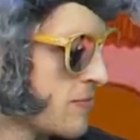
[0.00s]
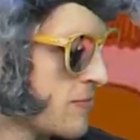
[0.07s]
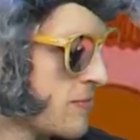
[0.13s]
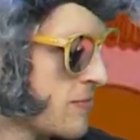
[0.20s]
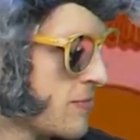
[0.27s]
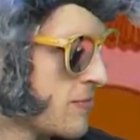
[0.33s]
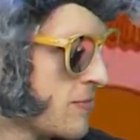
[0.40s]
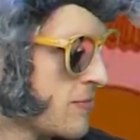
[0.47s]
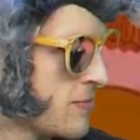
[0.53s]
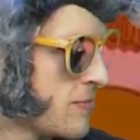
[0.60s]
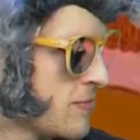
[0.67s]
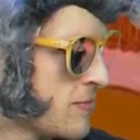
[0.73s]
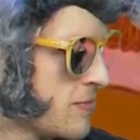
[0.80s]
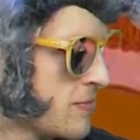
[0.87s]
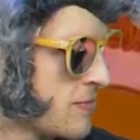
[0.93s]

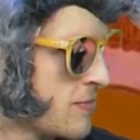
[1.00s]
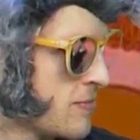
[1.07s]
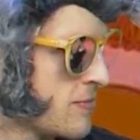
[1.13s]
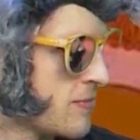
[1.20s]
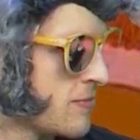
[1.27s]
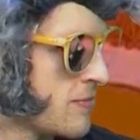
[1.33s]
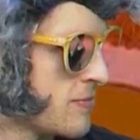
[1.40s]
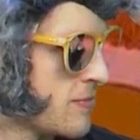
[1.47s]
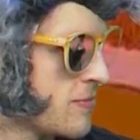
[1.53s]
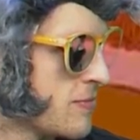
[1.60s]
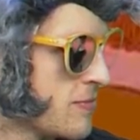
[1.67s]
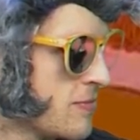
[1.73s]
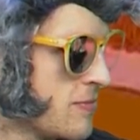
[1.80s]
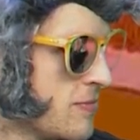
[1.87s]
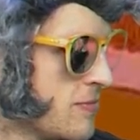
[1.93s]

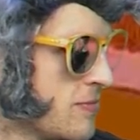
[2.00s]
This person isn't speaking.